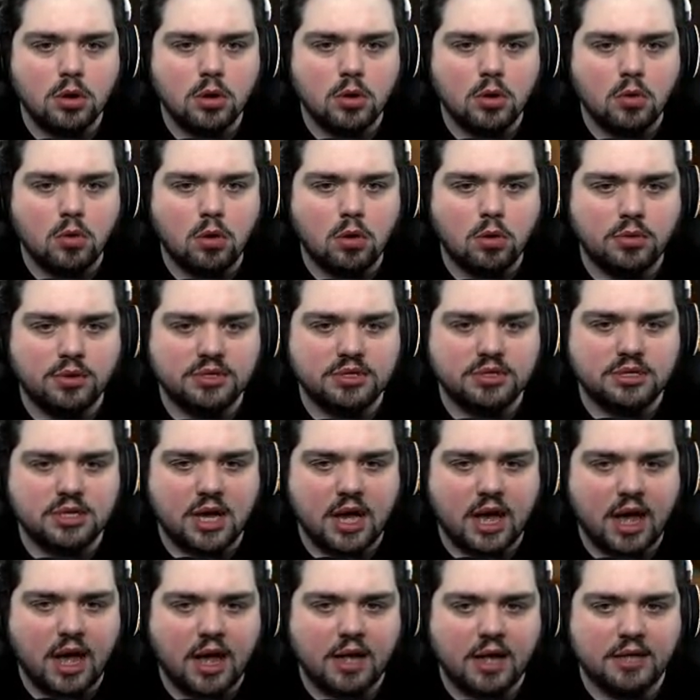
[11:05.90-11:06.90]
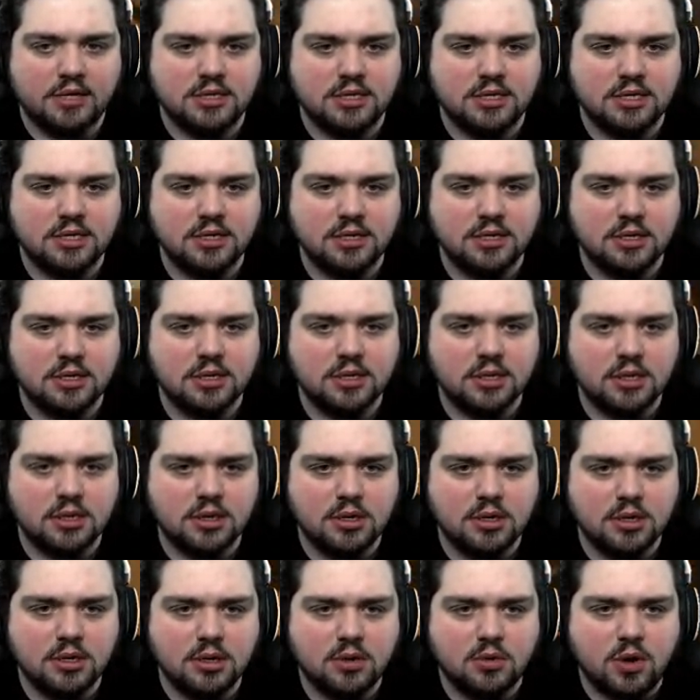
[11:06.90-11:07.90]
What was that?
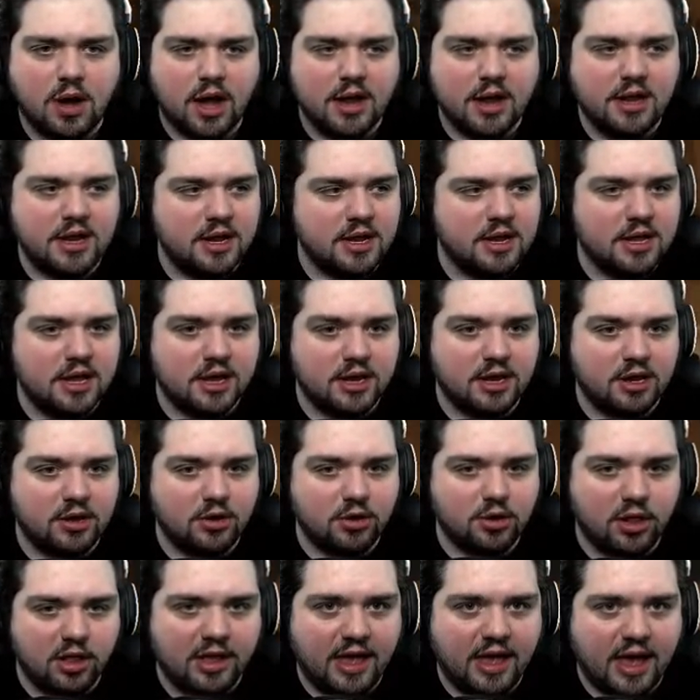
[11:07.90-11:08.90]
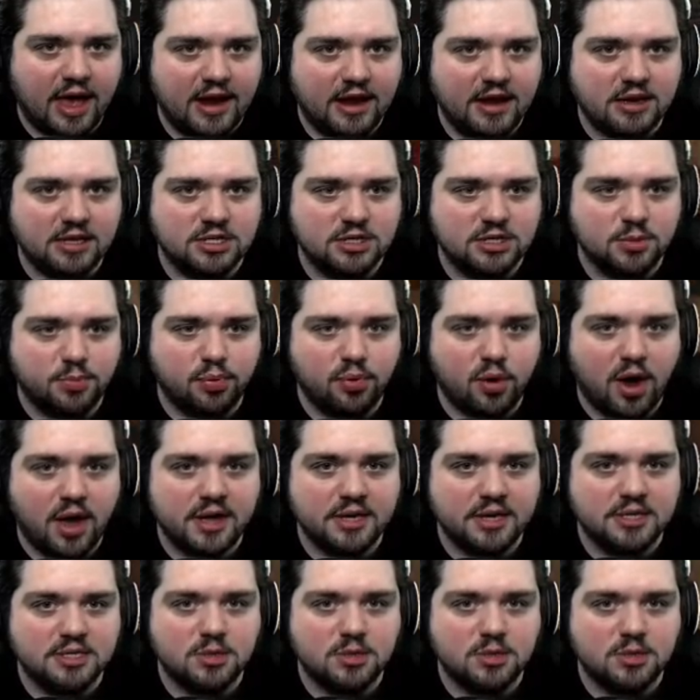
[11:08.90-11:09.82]
I didn't get a good look at it. It surprised